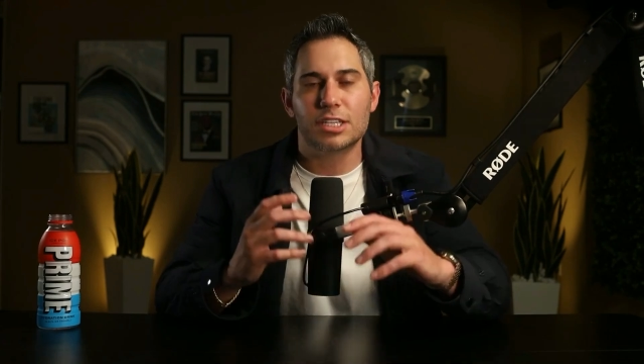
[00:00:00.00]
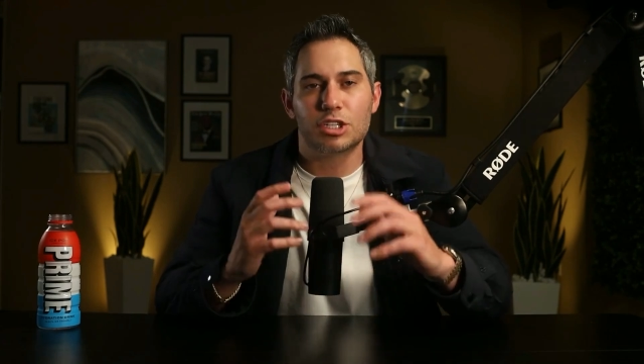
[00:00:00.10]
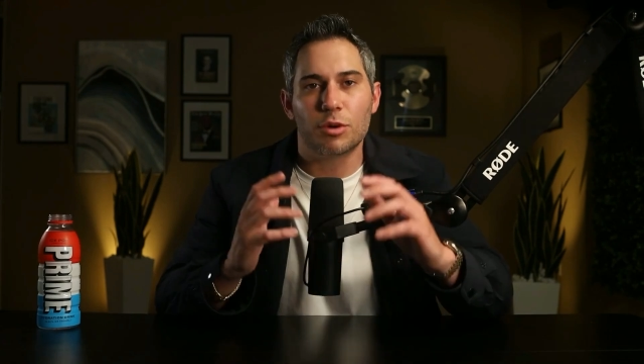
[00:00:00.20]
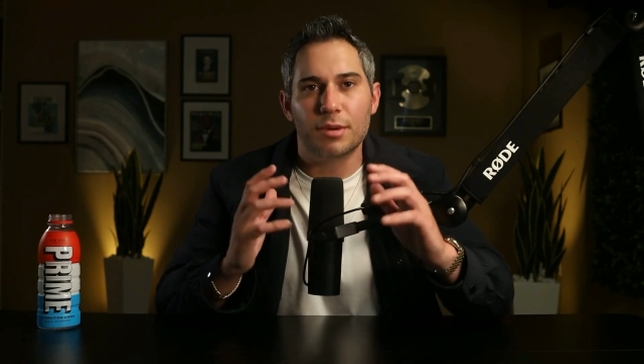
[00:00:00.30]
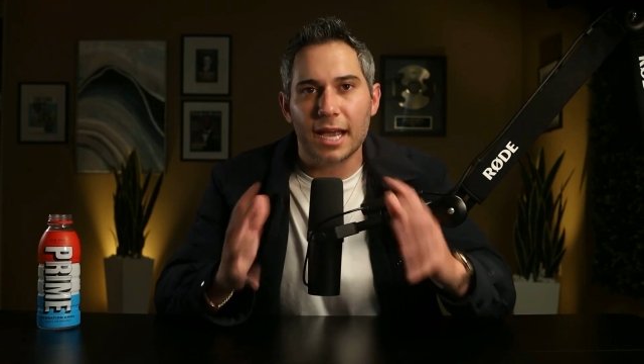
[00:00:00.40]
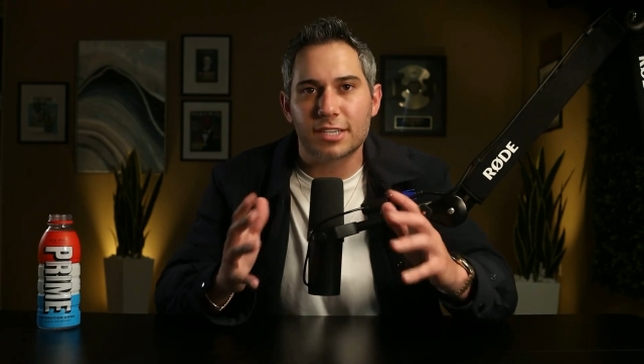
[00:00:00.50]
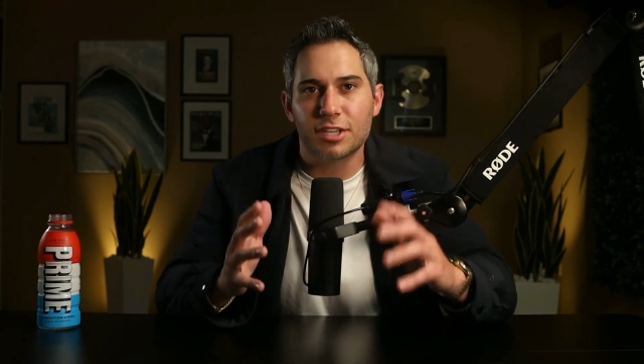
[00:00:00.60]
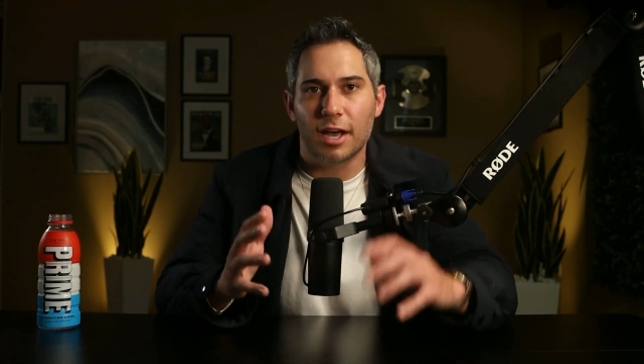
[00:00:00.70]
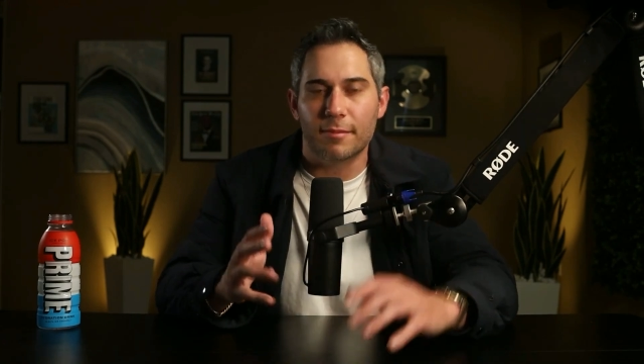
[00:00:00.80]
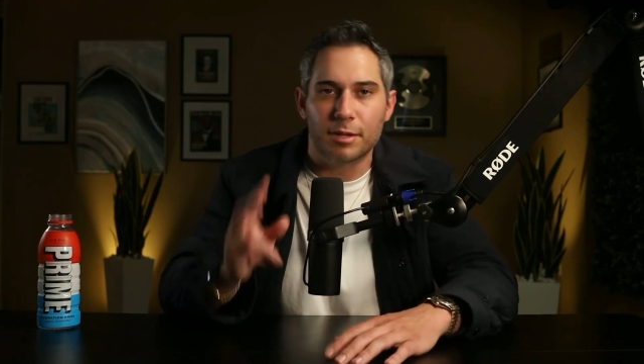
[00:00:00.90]
So
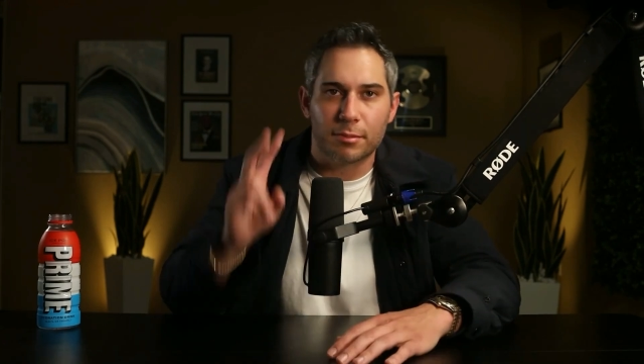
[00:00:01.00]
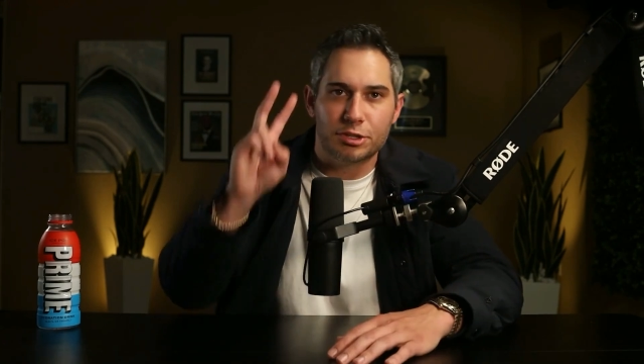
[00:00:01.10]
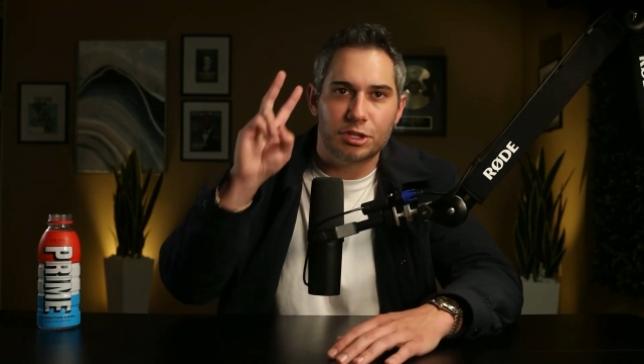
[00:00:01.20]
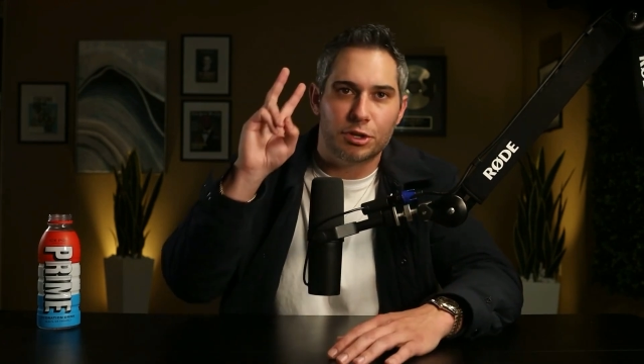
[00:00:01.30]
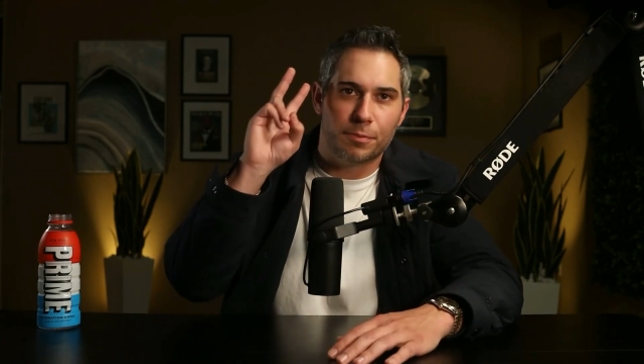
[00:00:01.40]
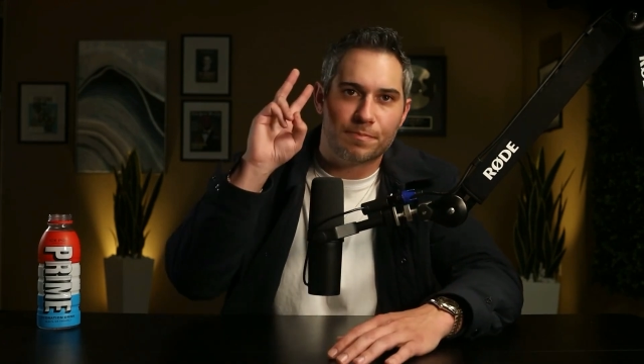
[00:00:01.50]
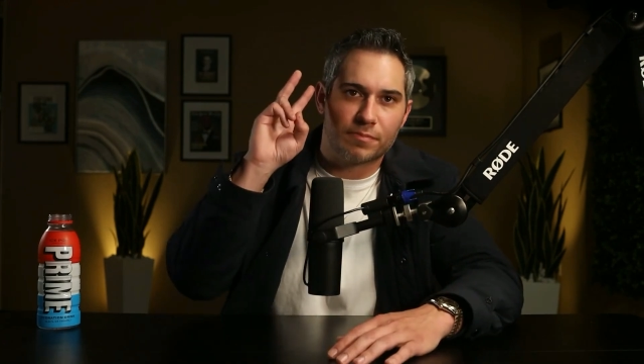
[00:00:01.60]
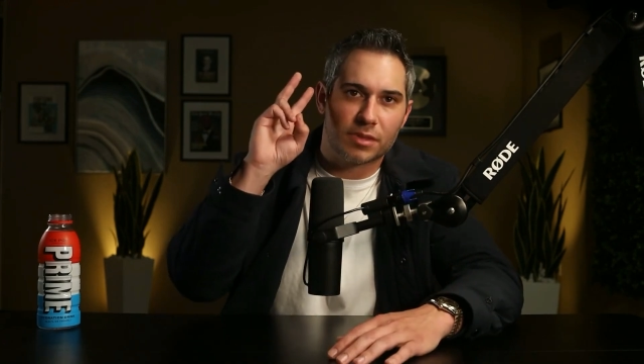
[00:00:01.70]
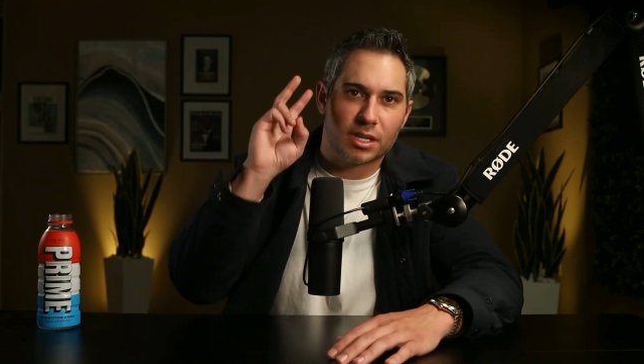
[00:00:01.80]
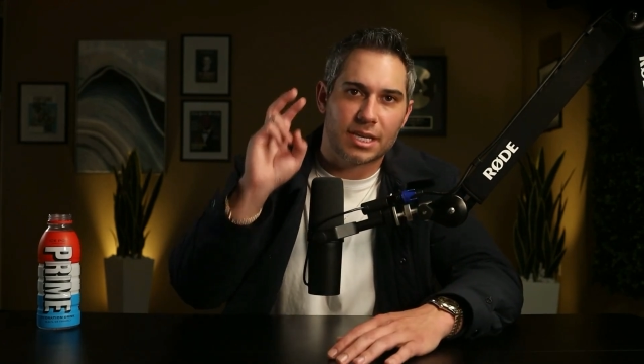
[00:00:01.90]
next up, number 2,
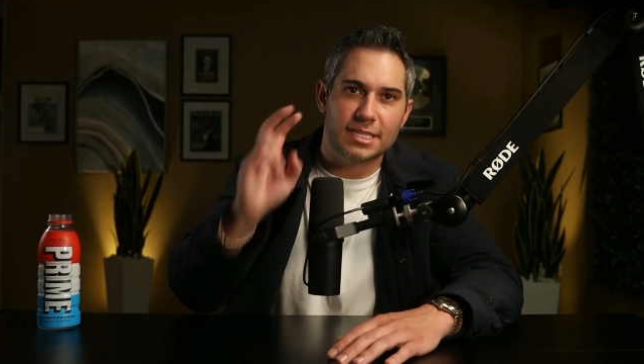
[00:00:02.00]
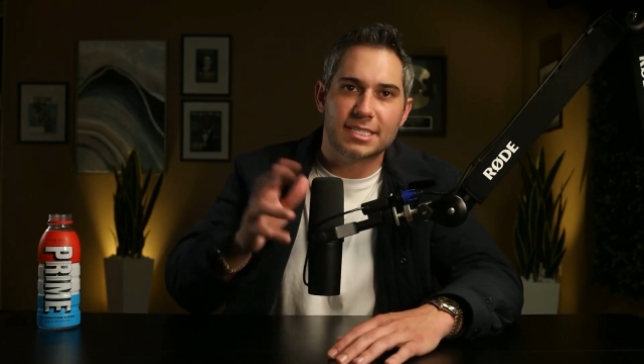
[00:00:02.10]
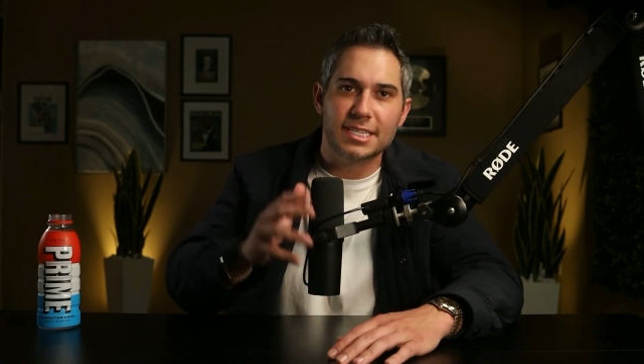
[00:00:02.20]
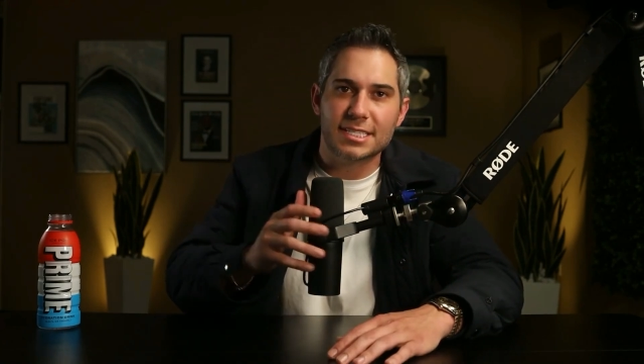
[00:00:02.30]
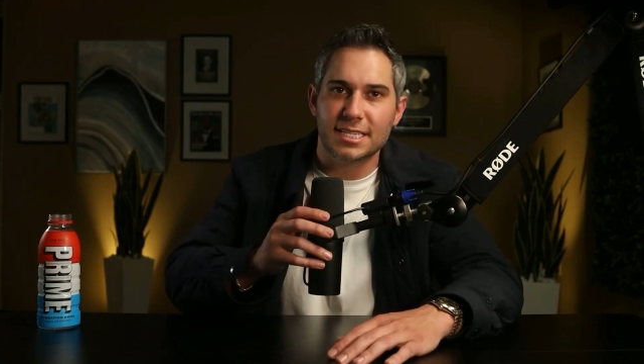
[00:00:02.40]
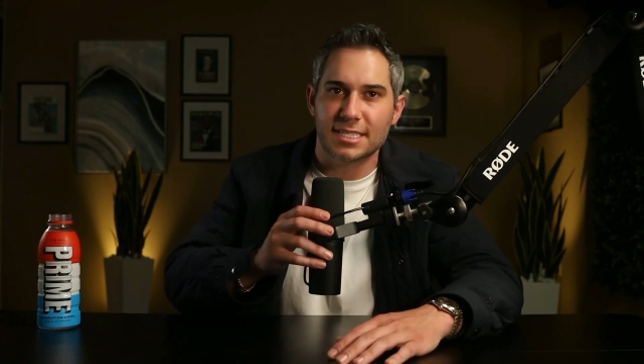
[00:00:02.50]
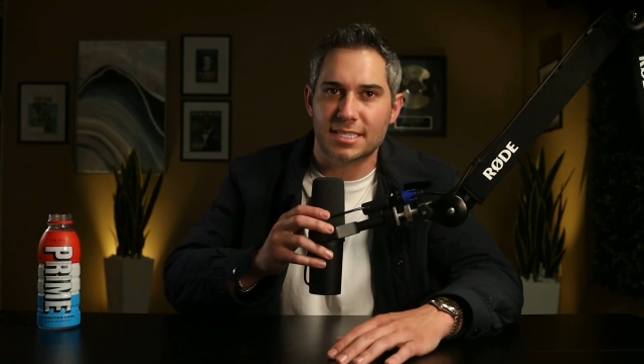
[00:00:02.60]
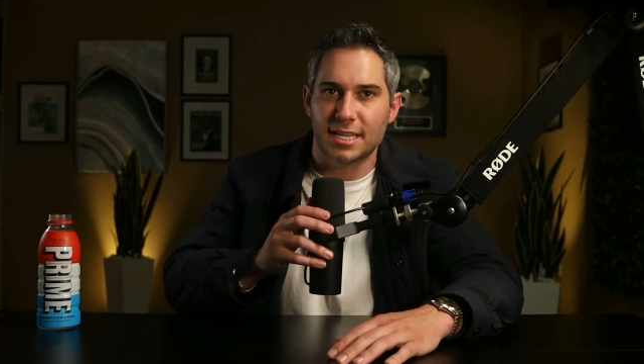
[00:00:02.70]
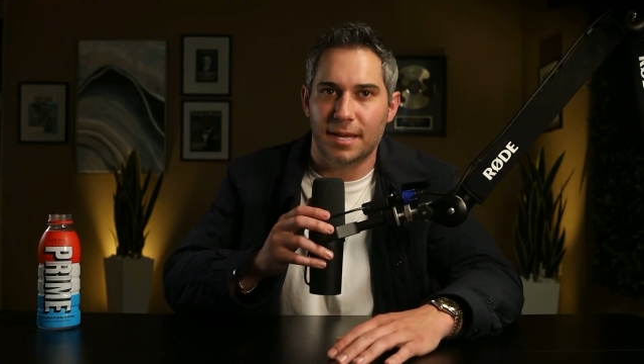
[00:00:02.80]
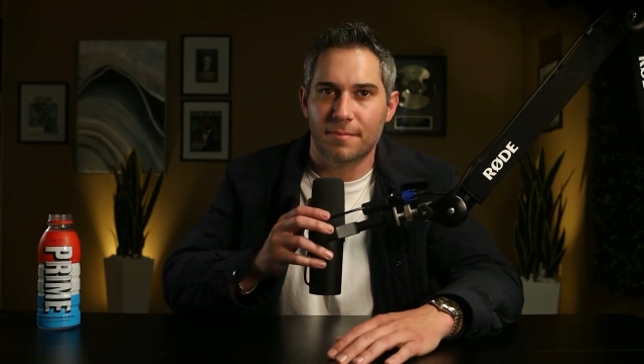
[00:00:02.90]

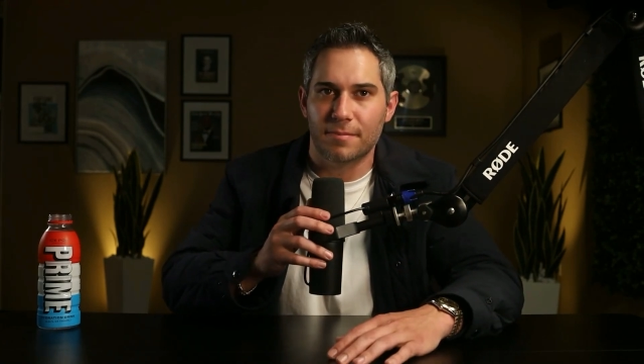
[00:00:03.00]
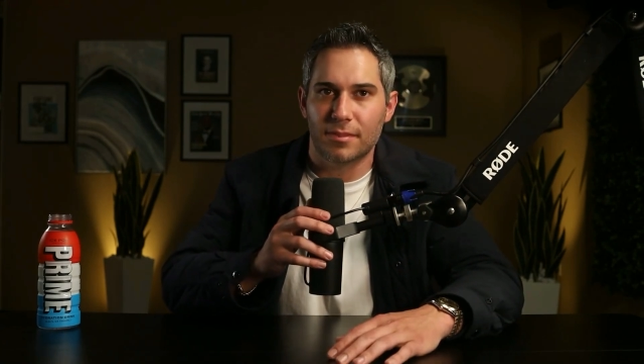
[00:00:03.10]
consistency.